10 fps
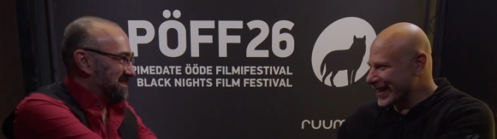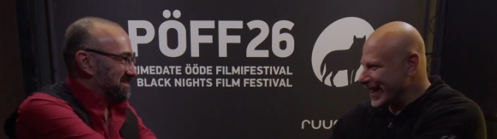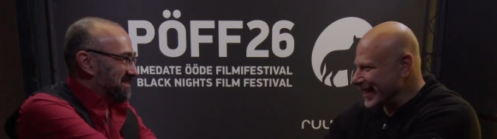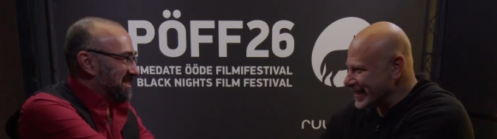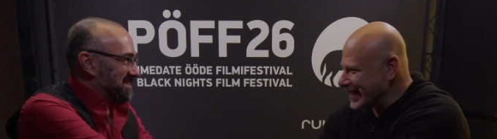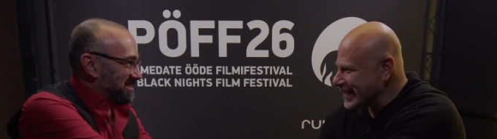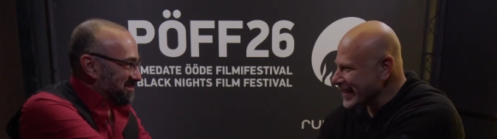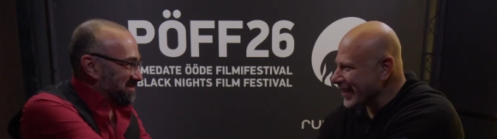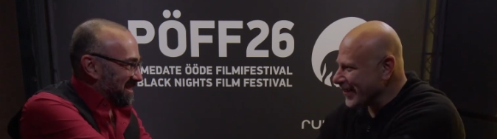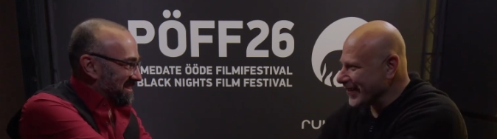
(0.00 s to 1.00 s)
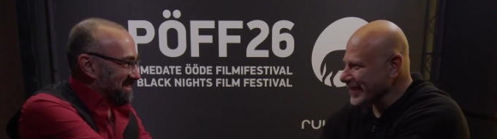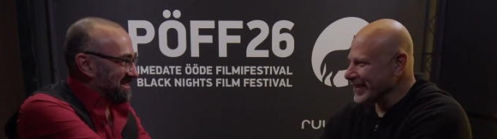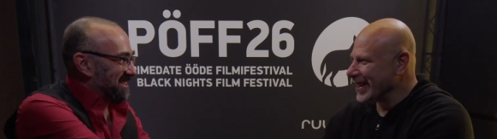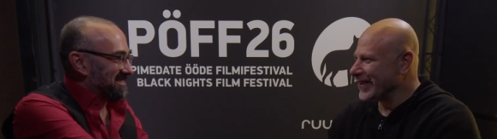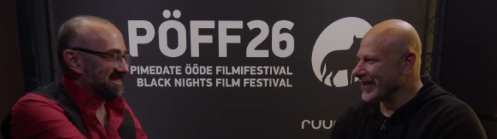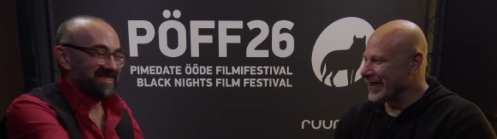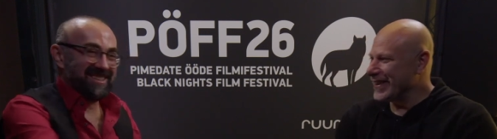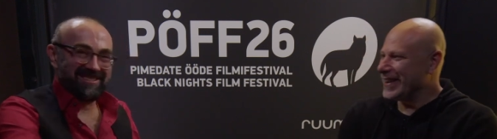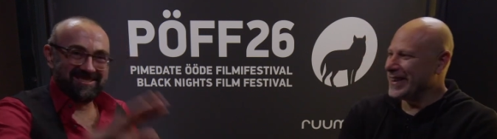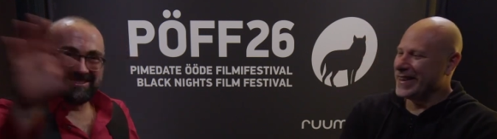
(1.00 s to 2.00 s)
Speaker 1: Grazie. Grazie ciao, mille. Ciao.
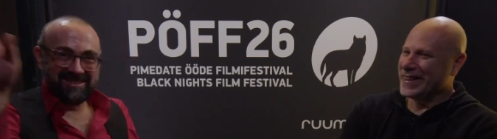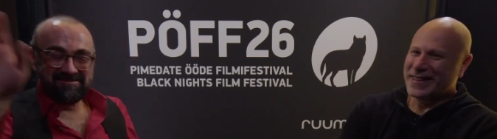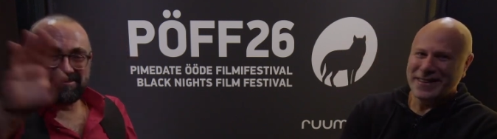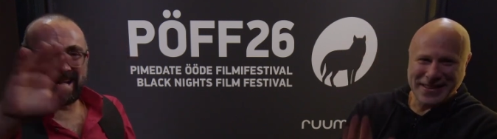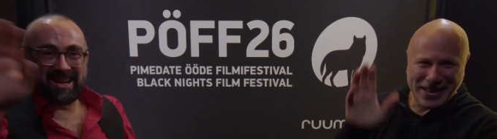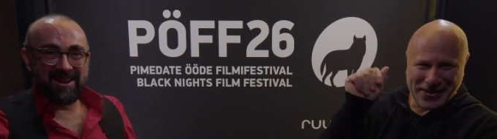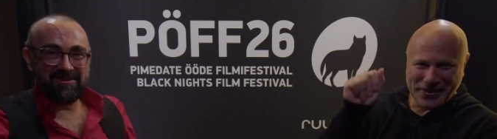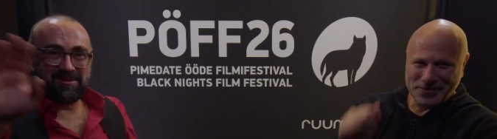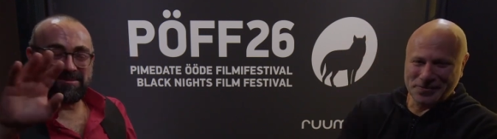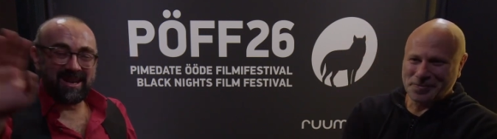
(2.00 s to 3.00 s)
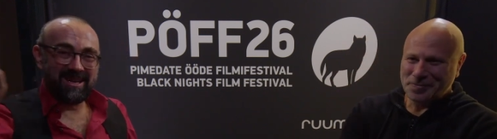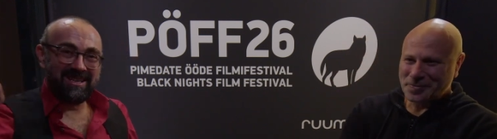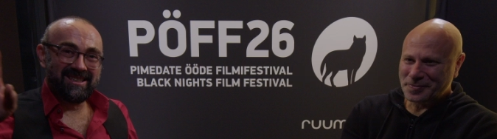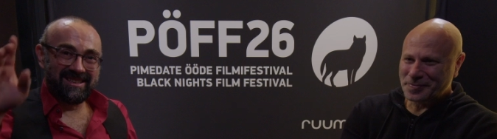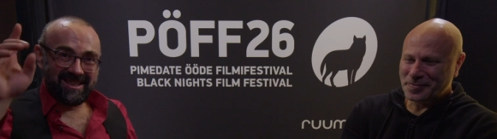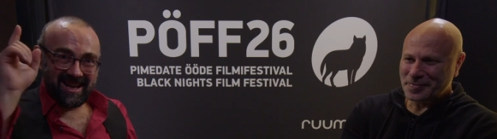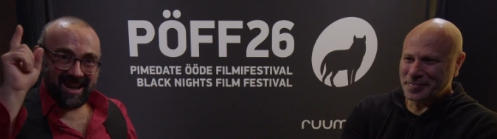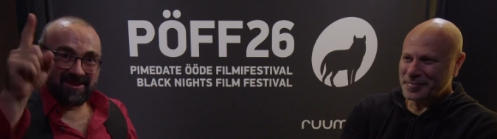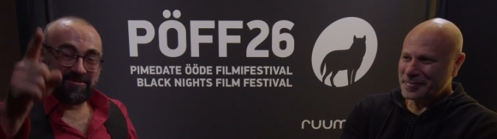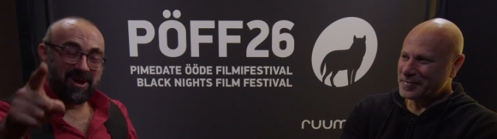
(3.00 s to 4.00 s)
Ciao. Bye, ciao. everybody.
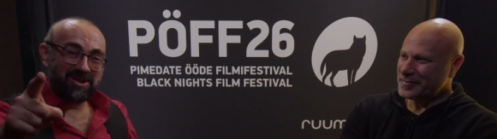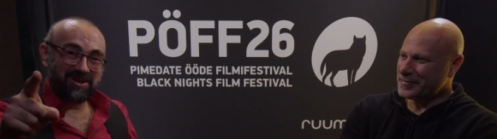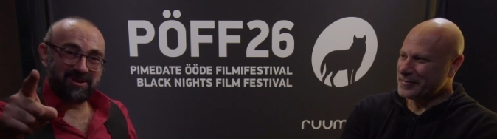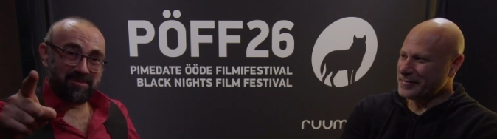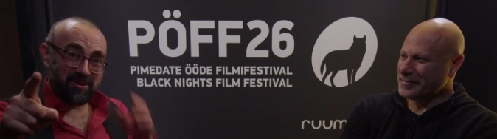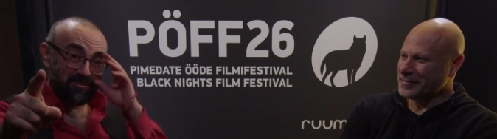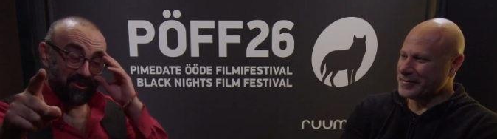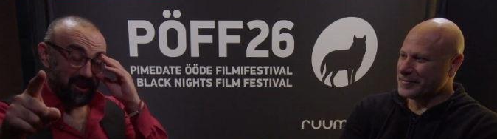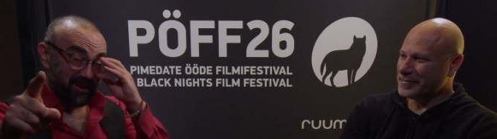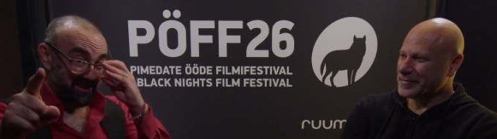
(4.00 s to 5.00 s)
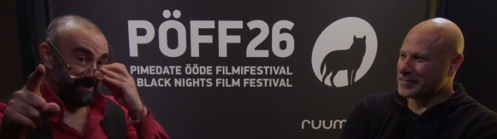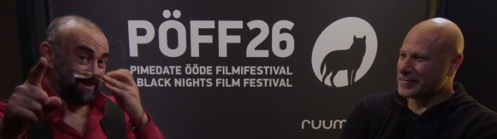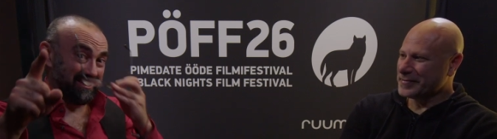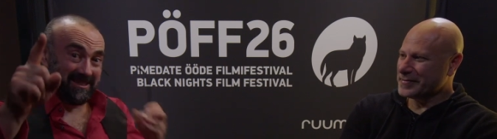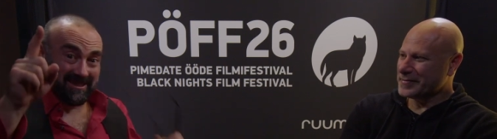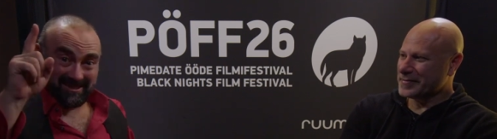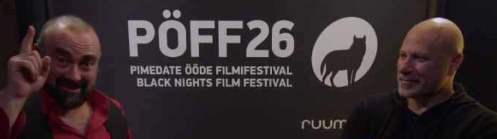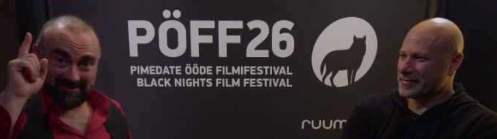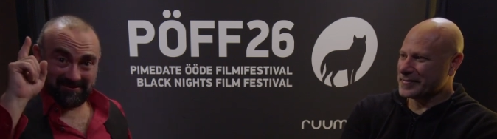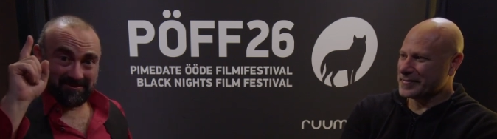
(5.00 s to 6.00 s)
And watch The Bone Breakers. Uh,
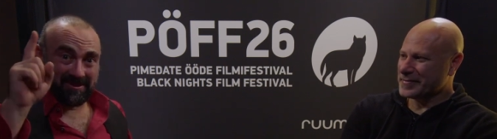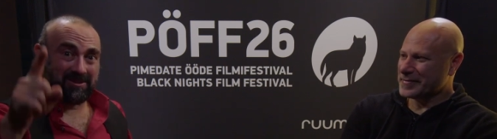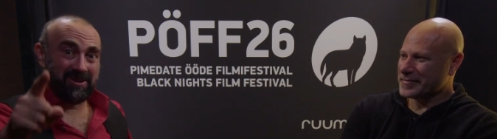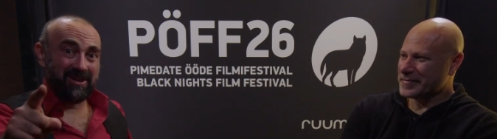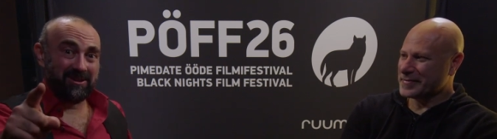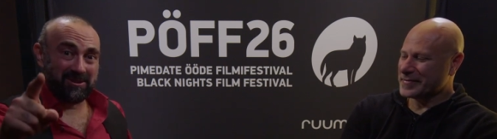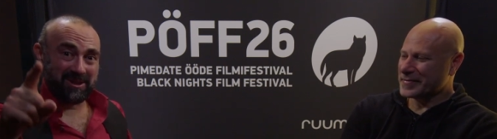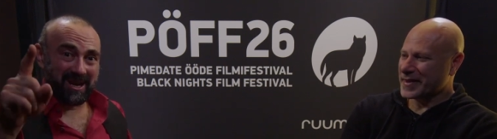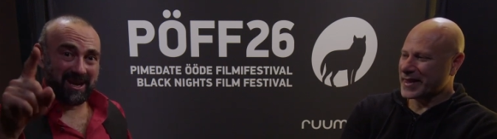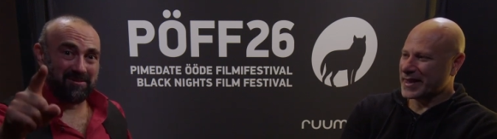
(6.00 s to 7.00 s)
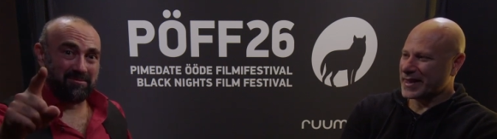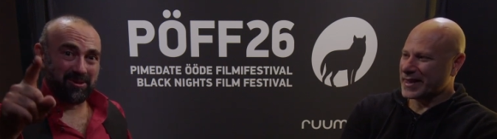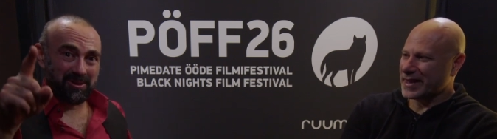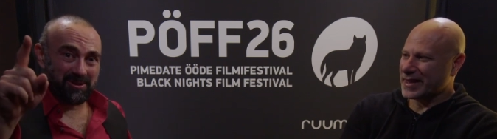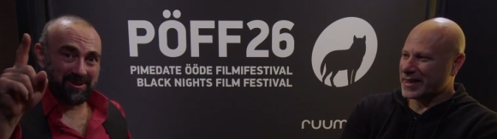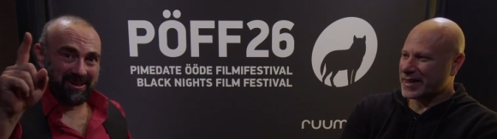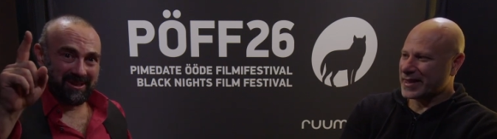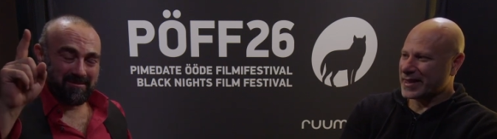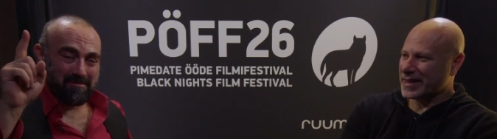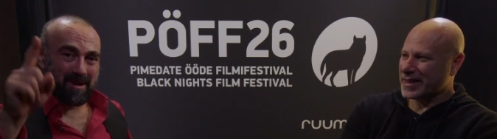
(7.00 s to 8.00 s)
very good, hard boiled
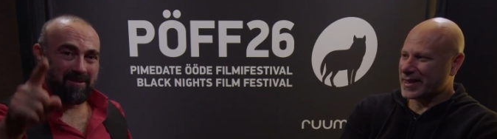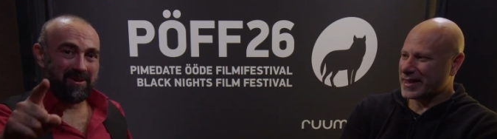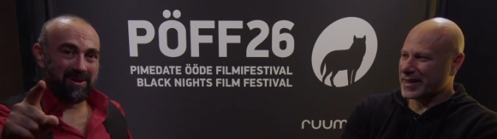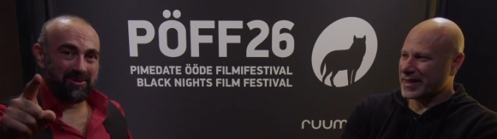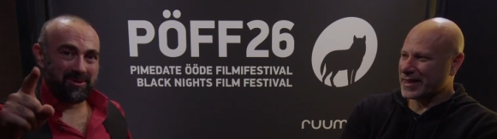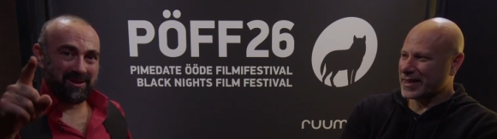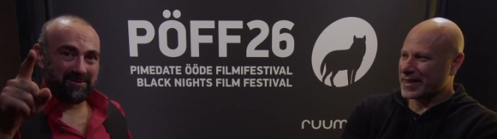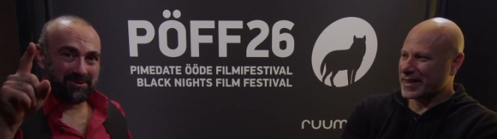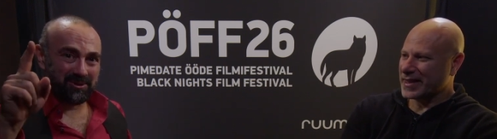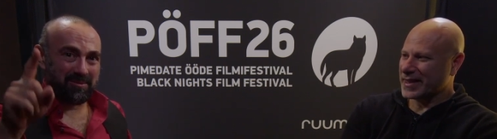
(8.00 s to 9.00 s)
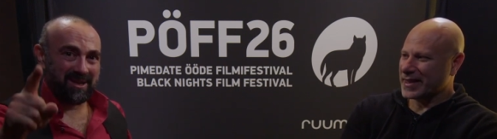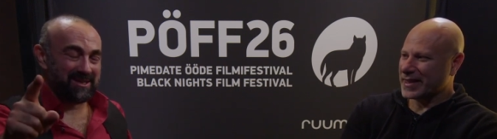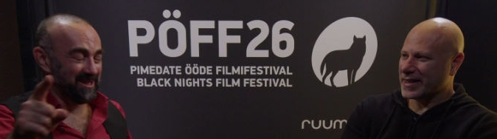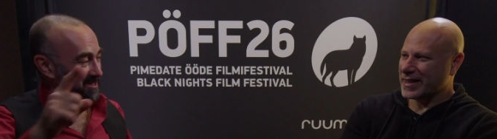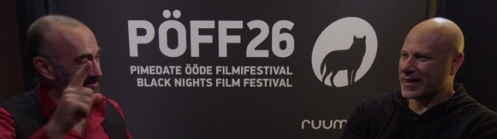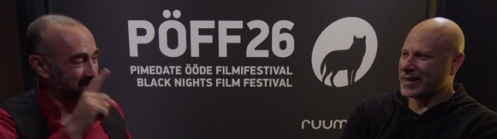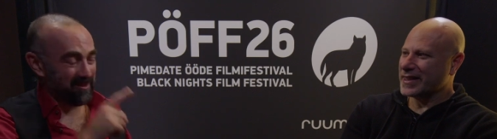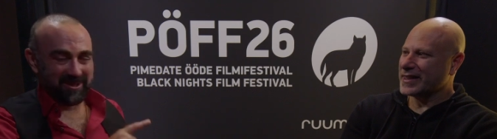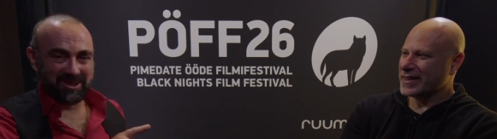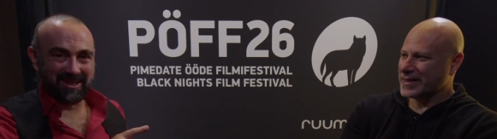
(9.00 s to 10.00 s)
mafia thriller from Italy by
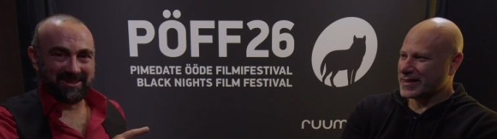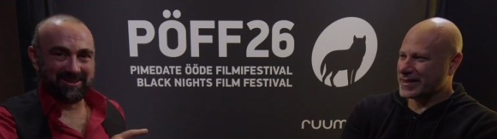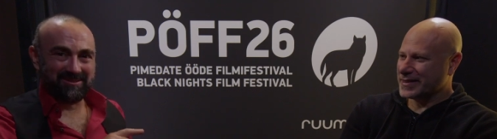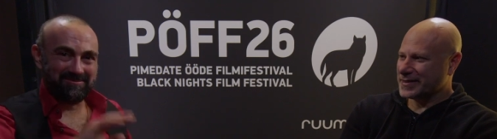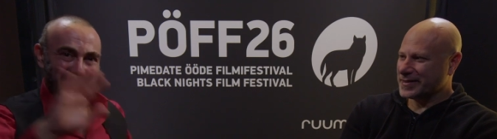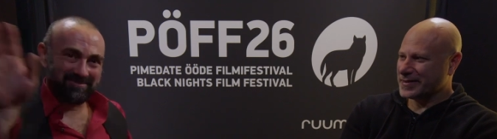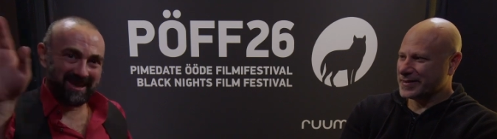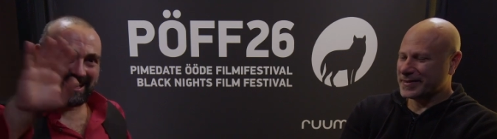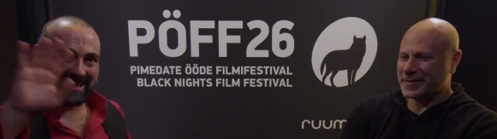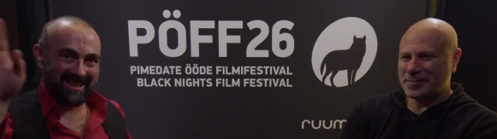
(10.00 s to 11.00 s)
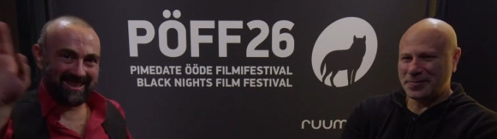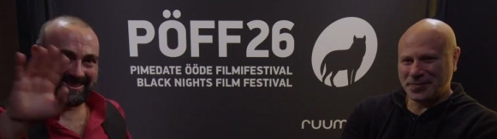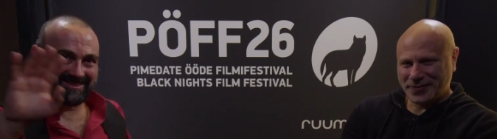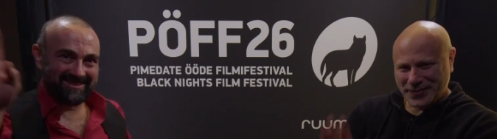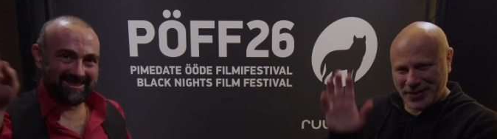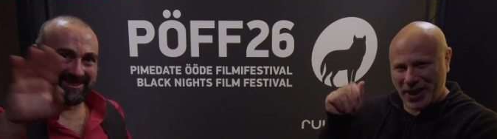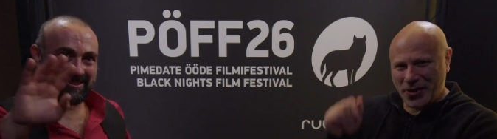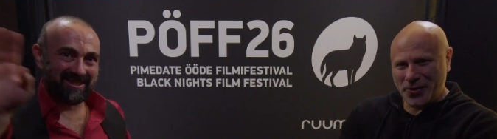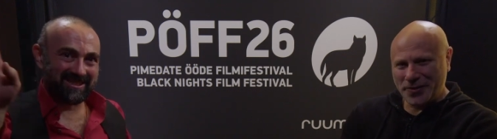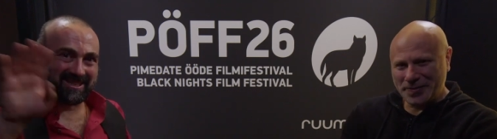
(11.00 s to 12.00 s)
Vincenzo. Bye. Ciao. See you at
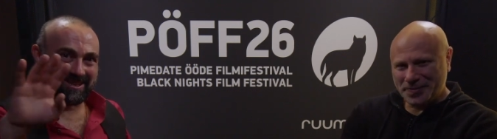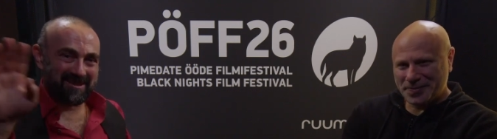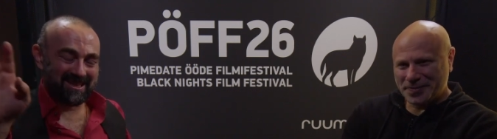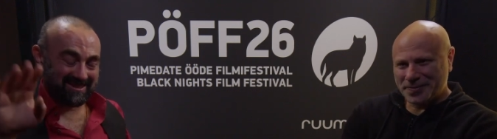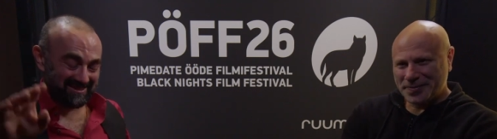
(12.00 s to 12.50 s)
the cinema.